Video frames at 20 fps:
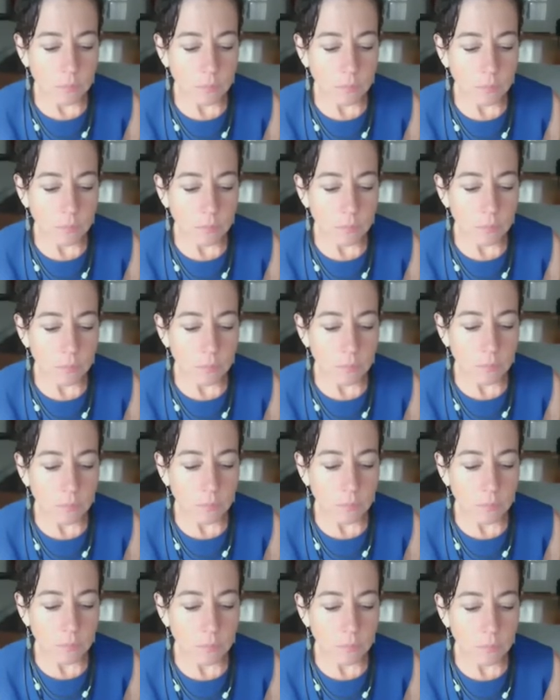
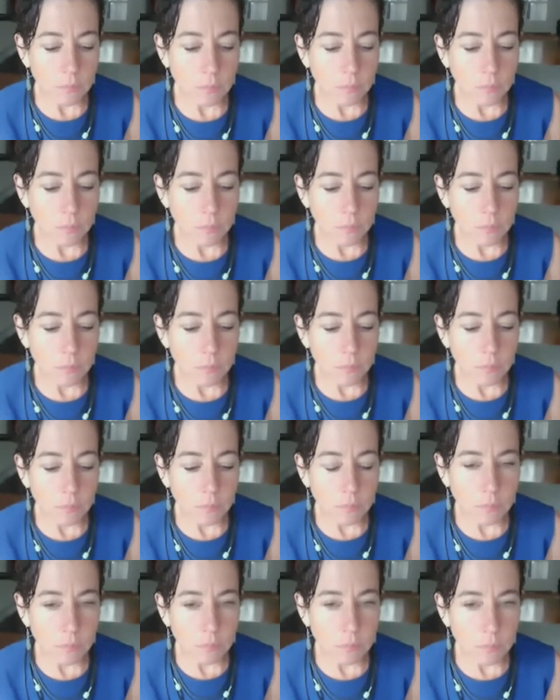
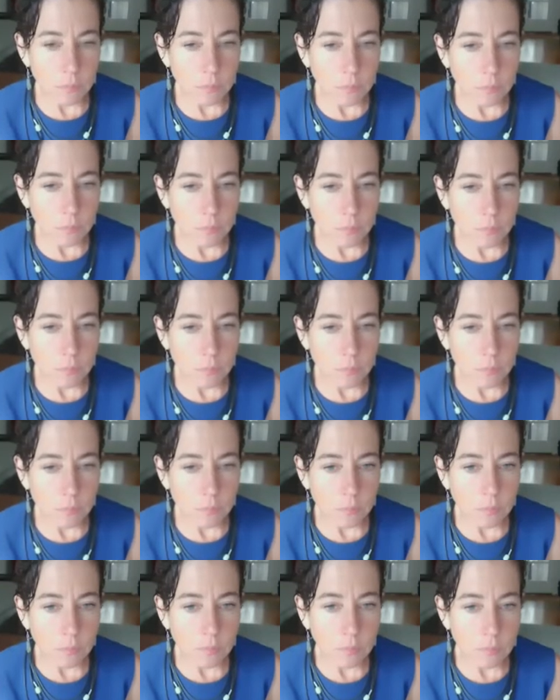
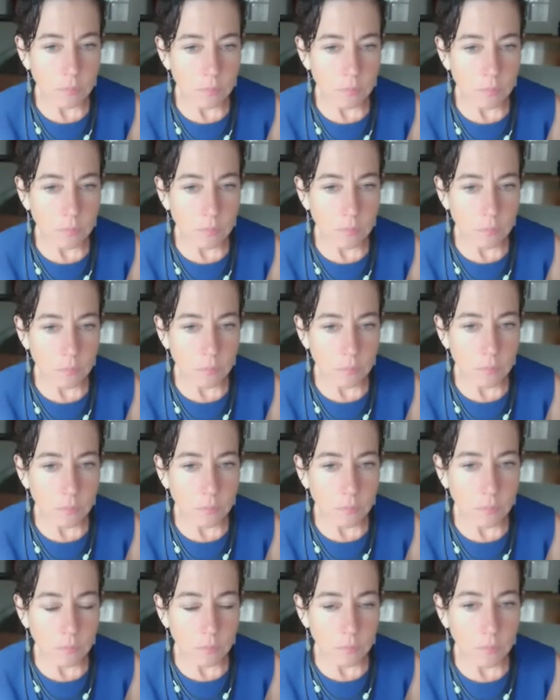
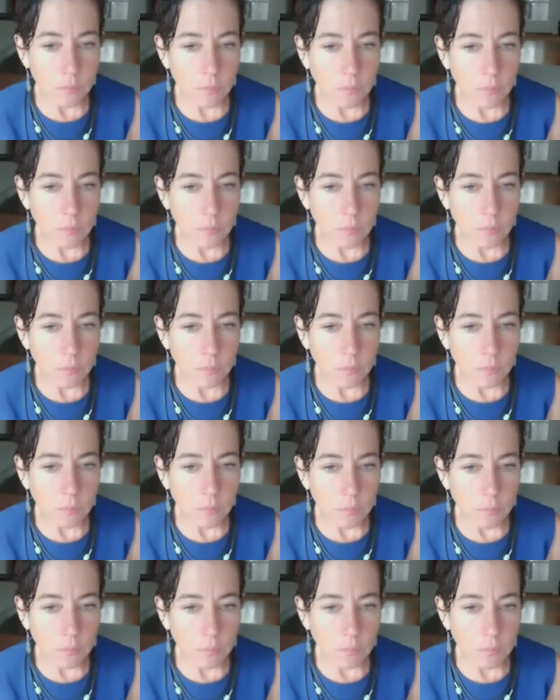
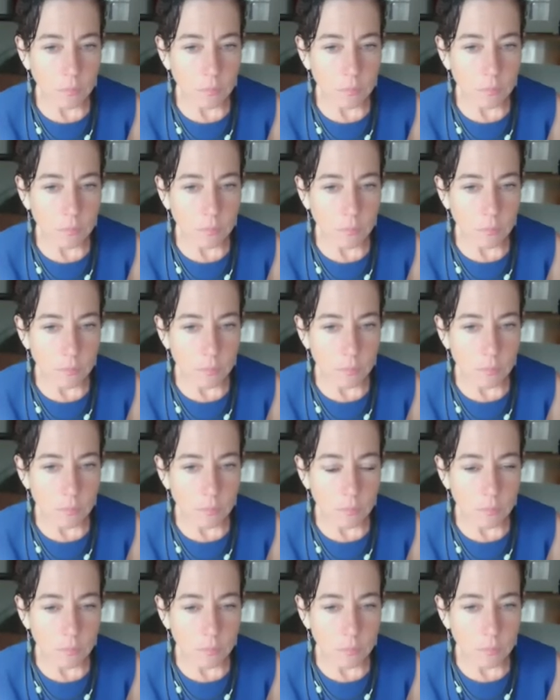
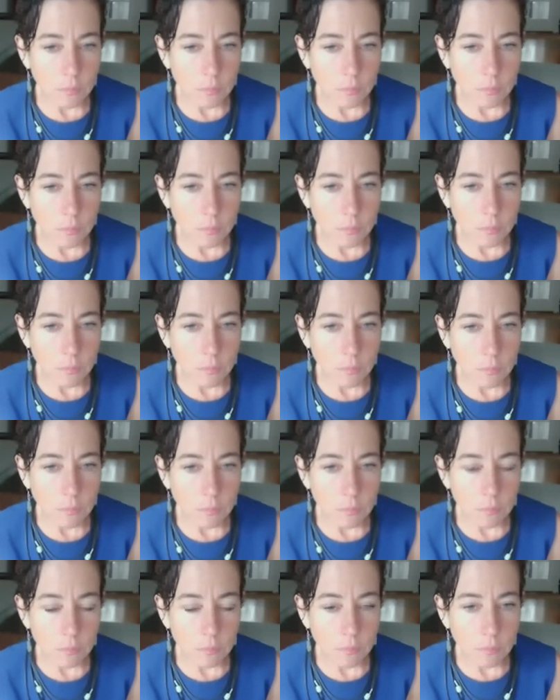
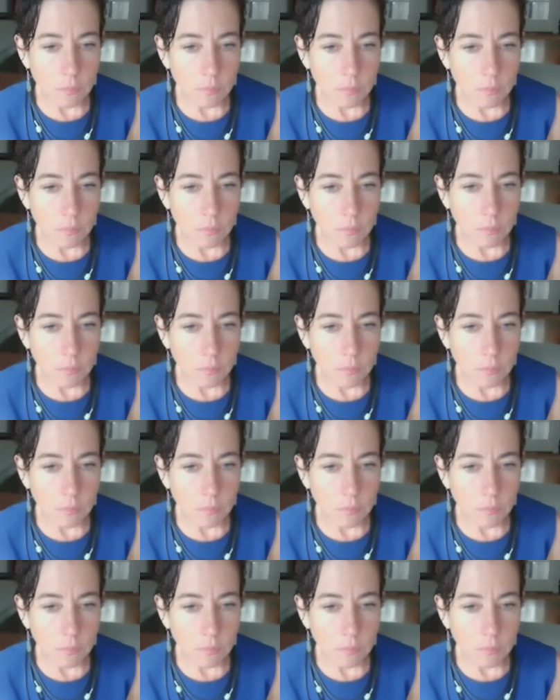(silent)